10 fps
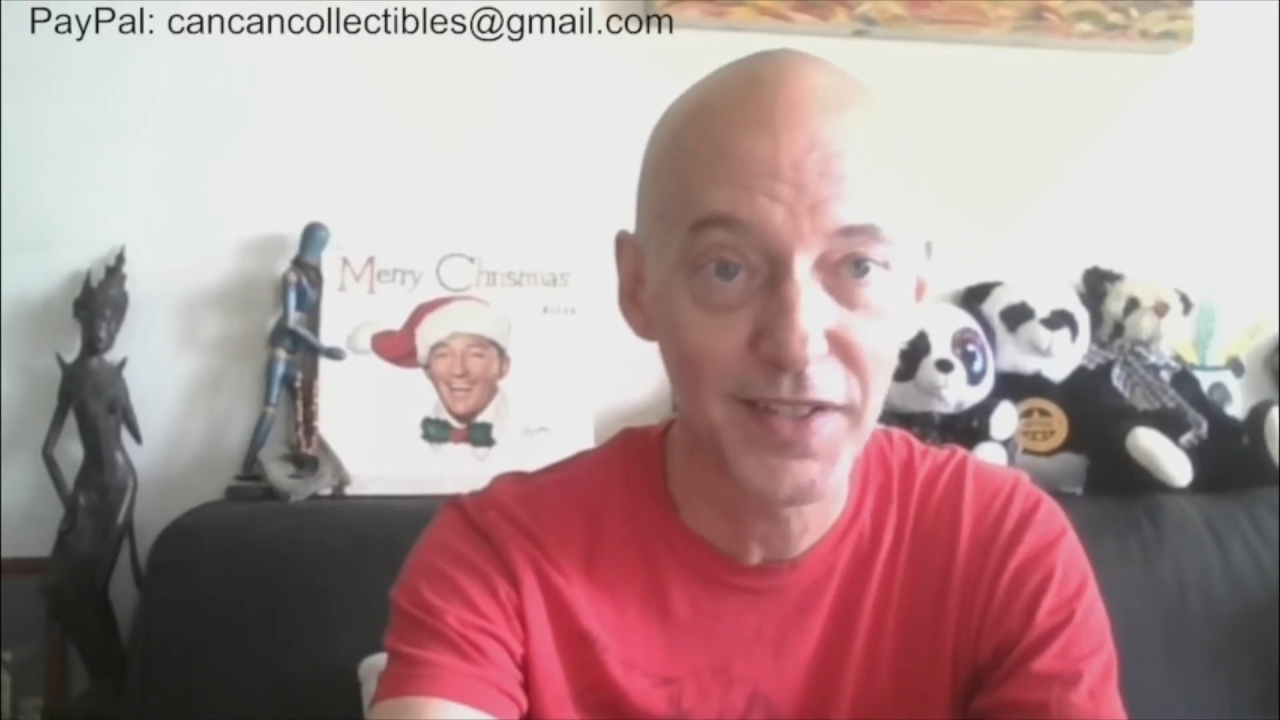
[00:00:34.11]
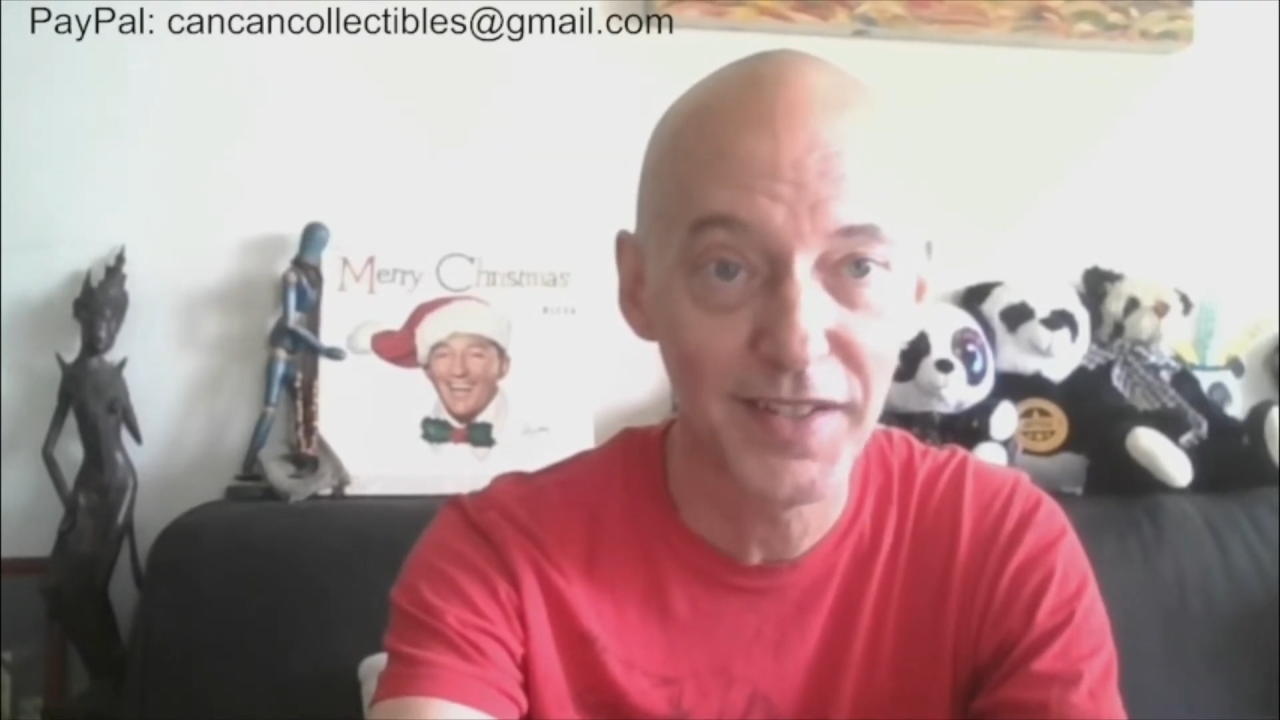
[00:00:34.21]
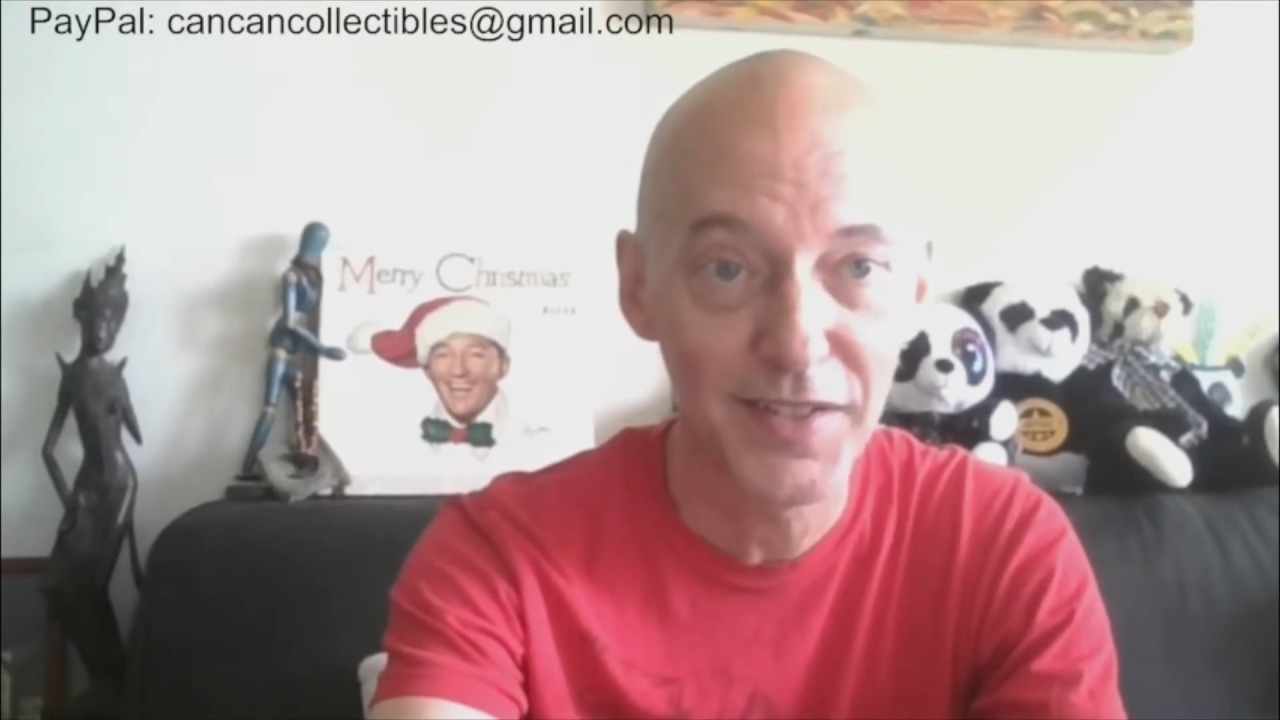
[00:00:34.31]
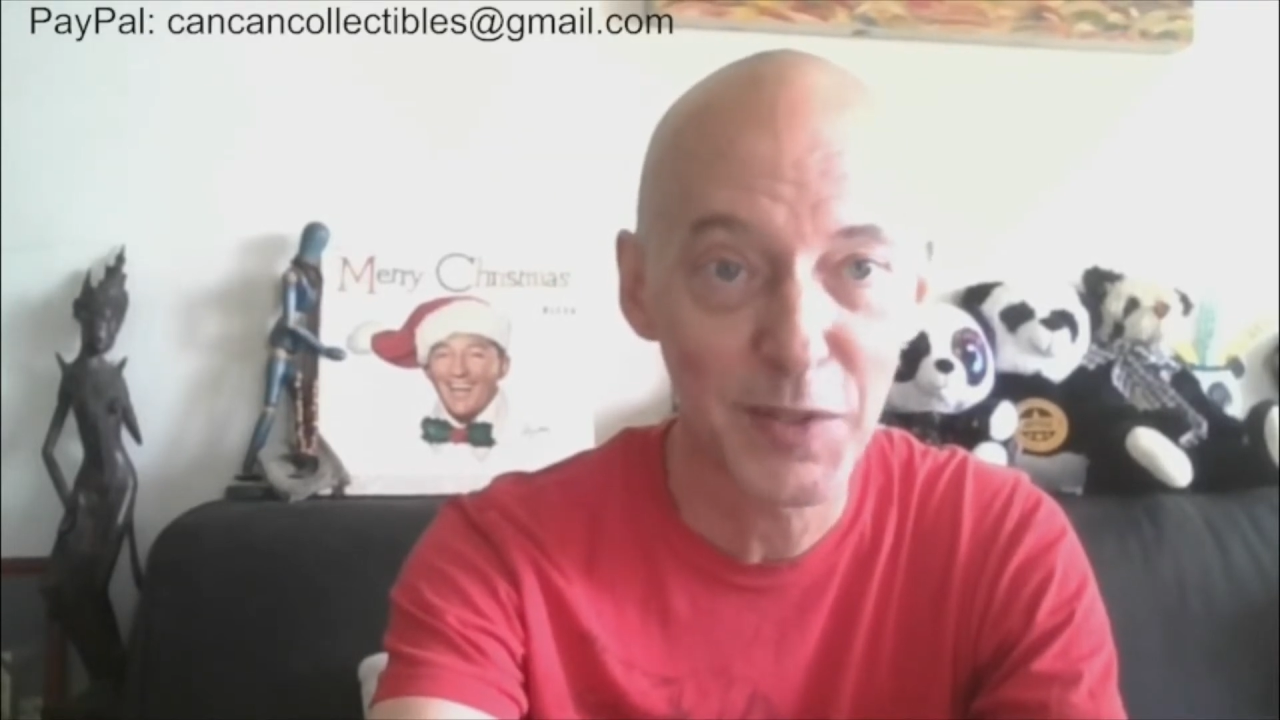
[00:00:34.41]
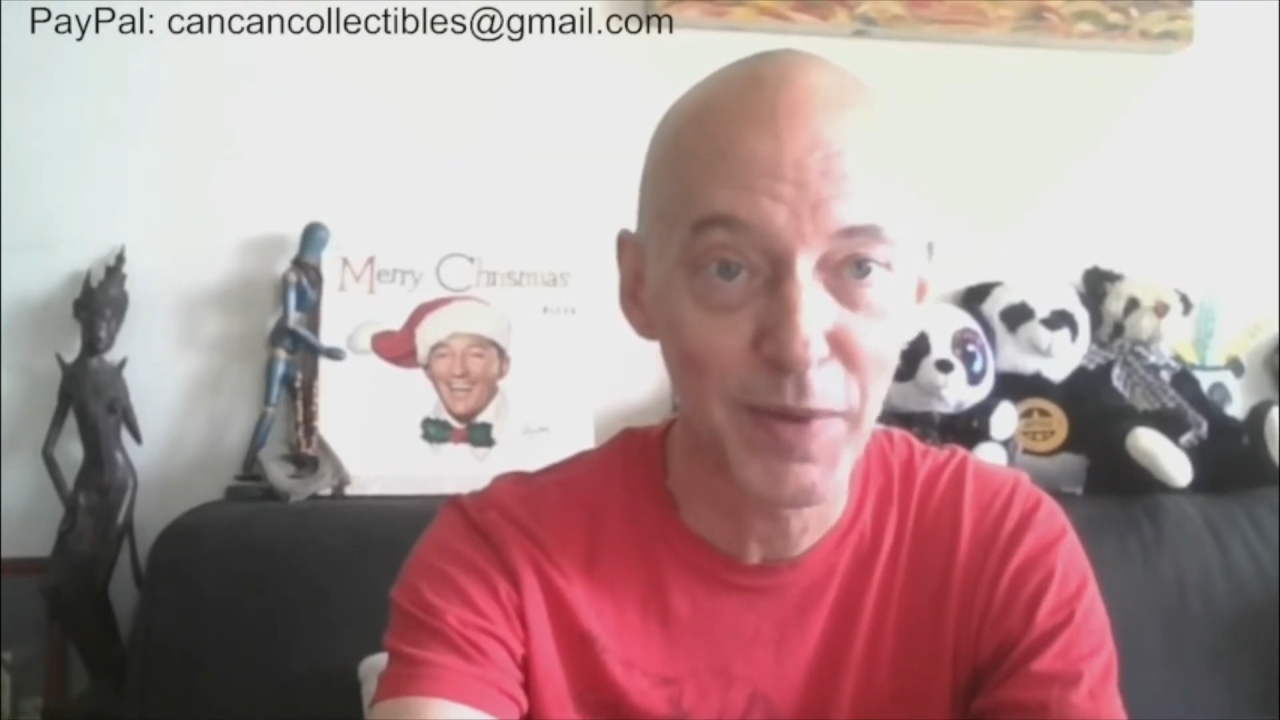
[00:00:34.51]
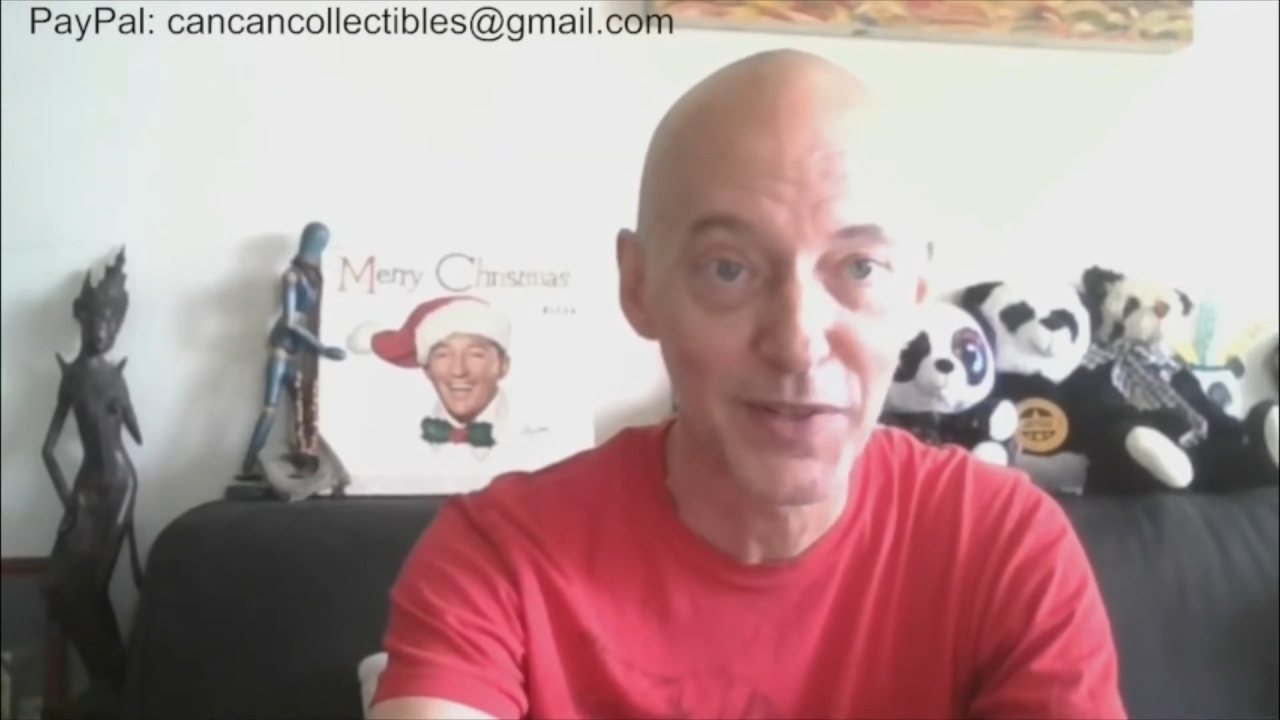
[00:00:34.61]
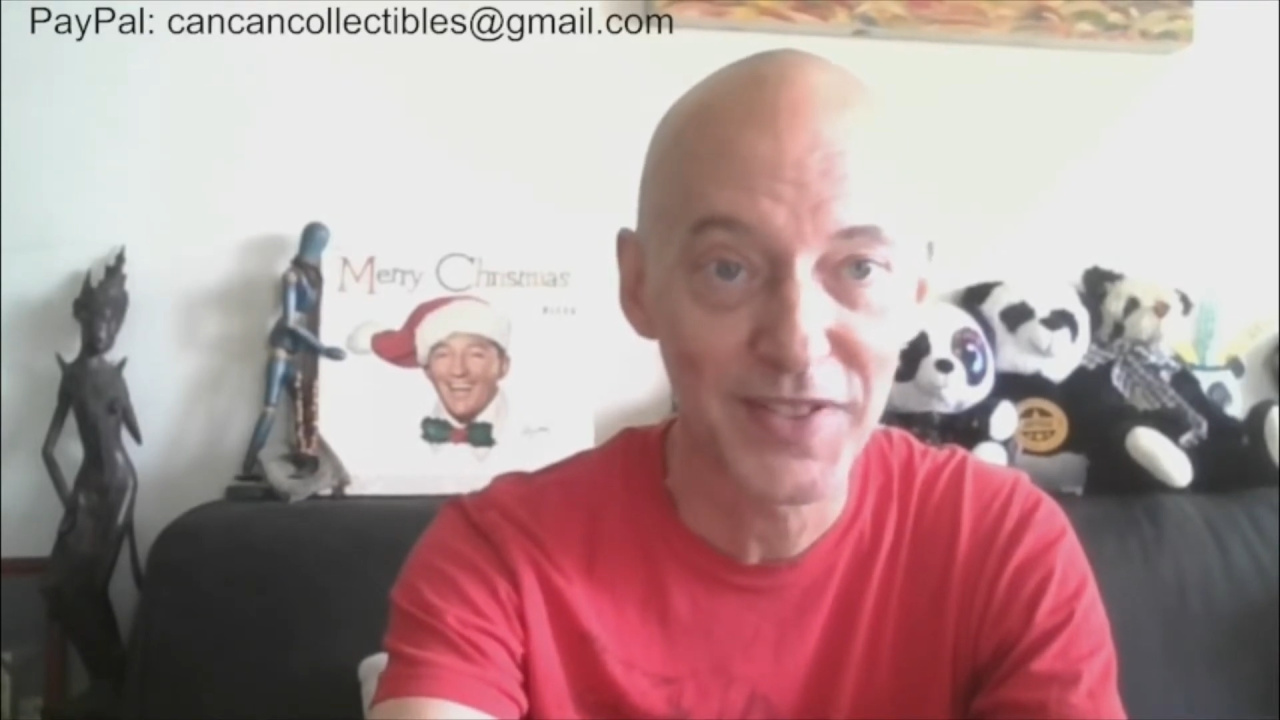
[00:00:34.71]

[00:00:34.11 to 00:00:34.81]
is about